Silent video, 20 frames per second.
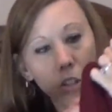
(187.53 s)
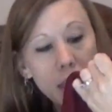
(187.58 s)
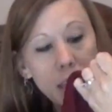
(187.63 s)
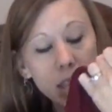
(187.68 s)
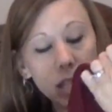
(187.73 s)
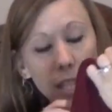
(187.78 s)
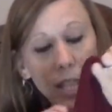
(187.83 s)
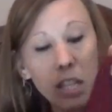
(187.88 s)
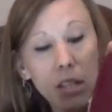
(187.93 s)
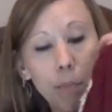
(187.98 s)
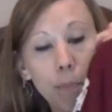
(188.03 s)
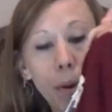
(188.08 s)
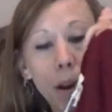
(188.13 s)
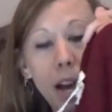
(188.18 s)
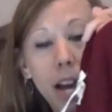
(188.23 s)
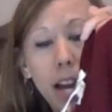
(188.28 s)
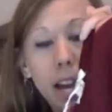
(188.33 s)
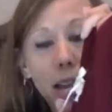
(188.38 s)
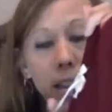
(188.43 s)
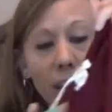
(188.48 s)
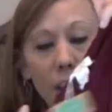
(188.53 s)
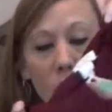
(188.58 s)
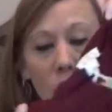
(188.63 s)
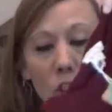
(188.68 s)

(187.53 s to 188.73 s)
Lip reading: And this is by